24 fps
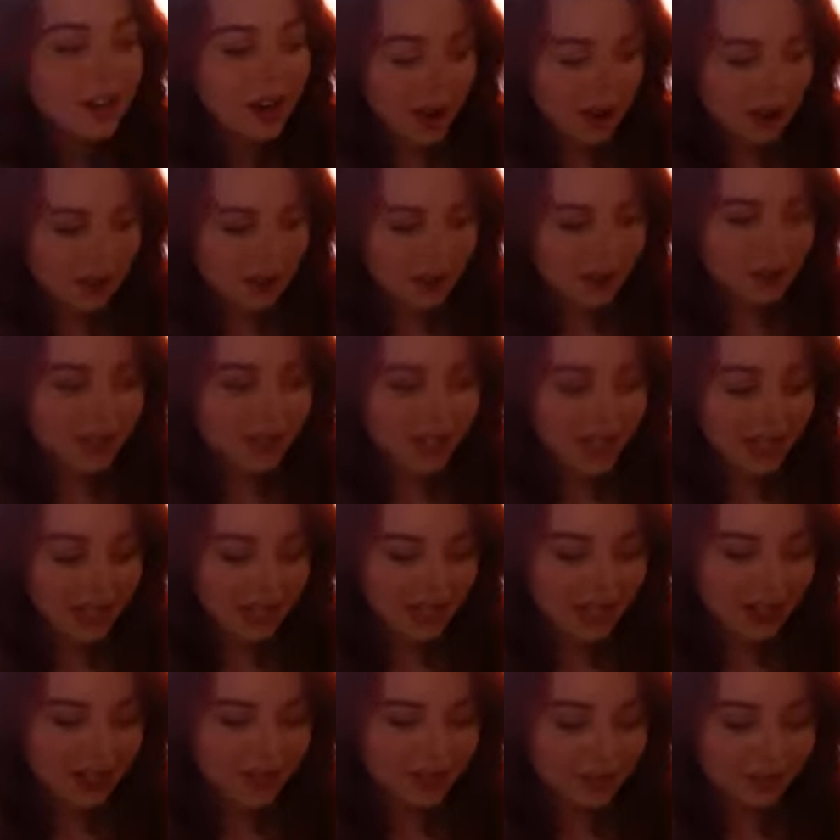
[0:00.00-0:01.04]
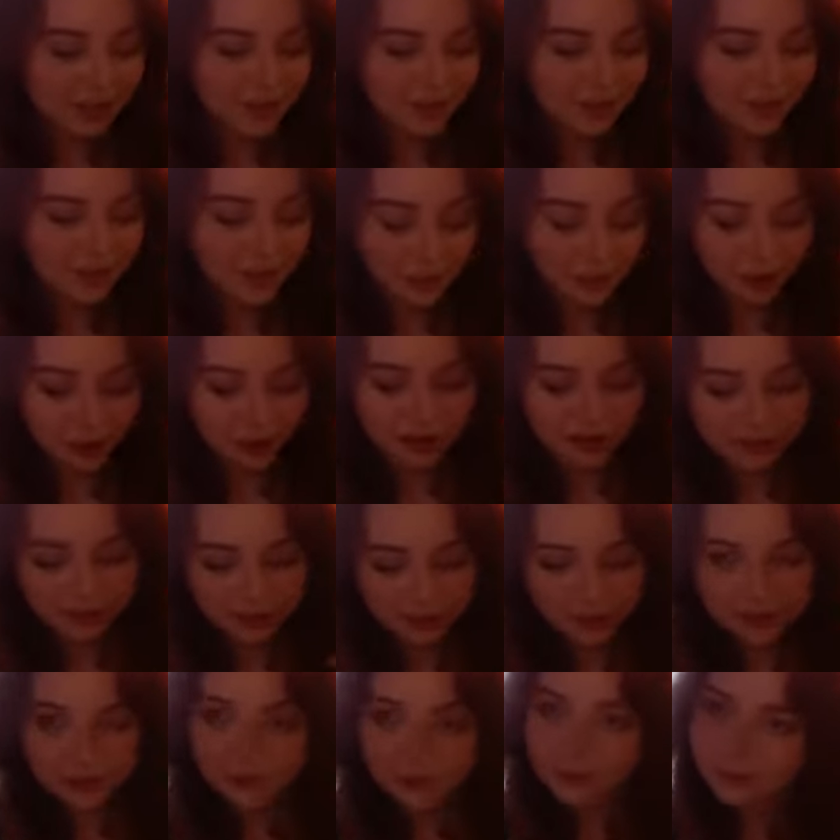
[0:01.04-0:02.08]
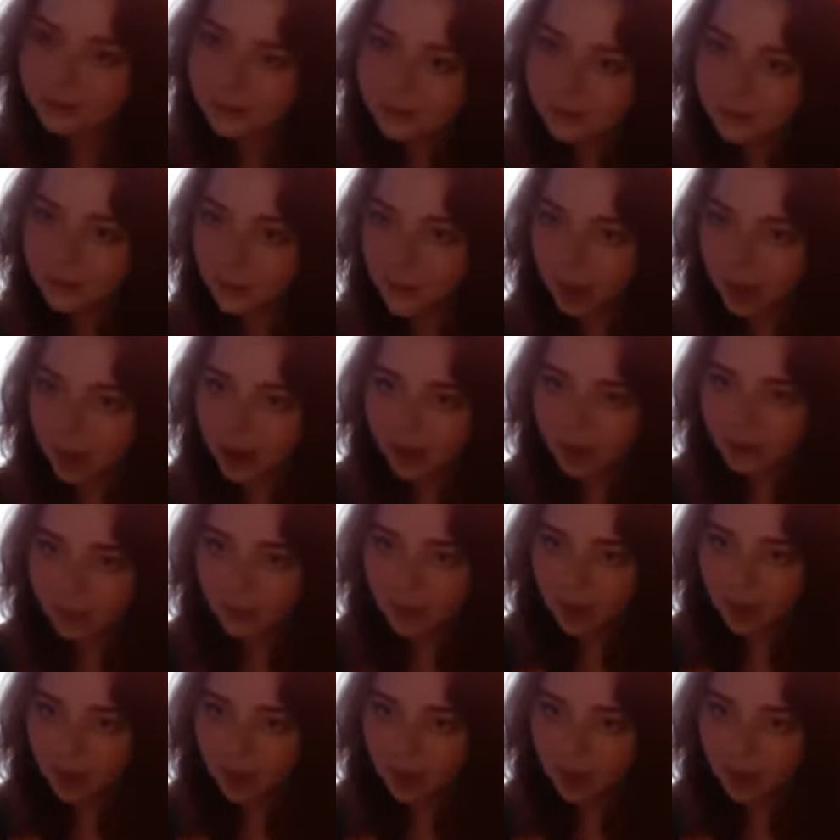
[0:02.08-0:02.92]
concert tickets for my